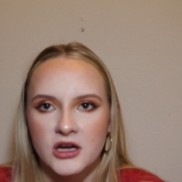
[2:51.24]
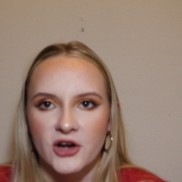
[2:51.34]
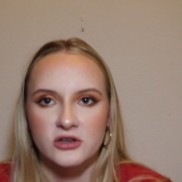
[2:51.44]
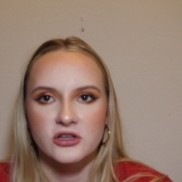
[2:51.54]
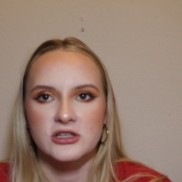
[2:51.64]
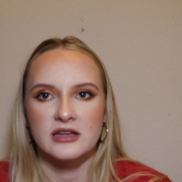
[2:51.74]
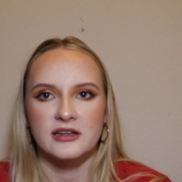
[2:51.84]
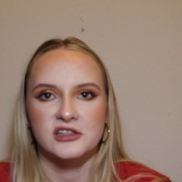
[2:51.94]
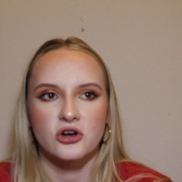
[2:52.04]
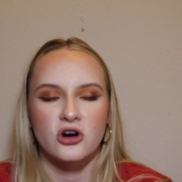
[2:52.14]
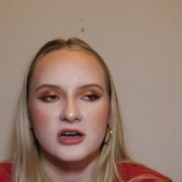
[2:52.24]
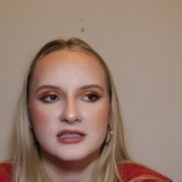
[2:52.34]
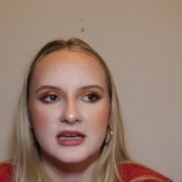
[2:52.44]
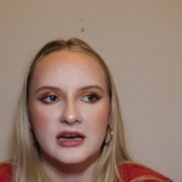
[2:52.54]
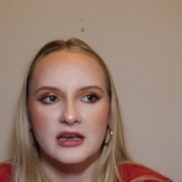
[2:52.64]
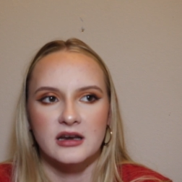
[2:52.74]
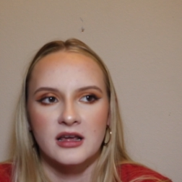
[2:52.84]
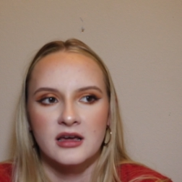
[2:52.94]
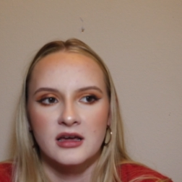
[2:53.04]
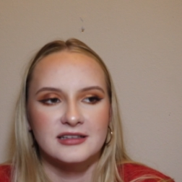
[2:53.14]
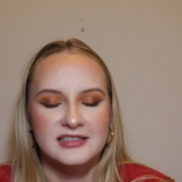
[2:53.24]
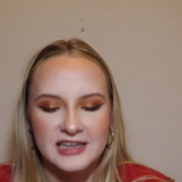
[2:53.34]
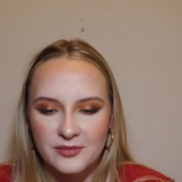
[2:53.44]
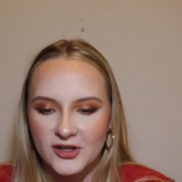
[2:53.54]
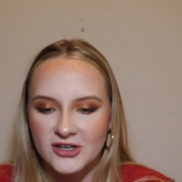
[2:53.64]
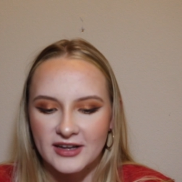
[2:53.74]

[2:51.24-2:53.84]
Crystal Dunn let the cross get in. Similar,